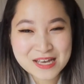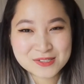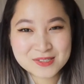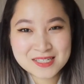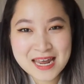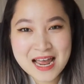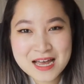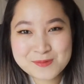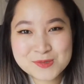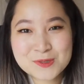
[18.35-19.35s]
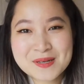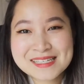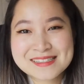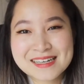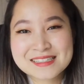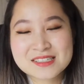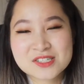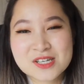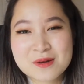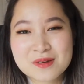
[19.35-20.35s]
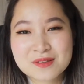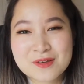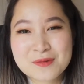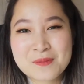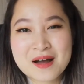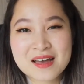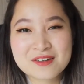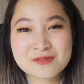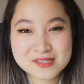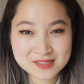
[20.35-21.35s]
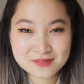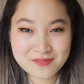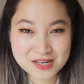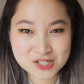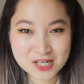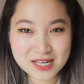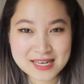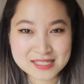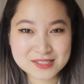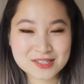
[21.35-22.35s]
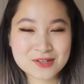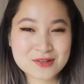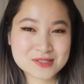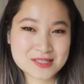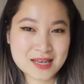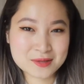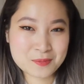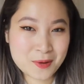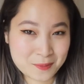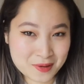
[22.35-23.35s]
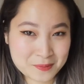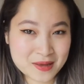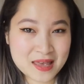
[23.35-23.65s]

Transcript: So today I am super excited to share with you my recent adventure into Glossier pop-up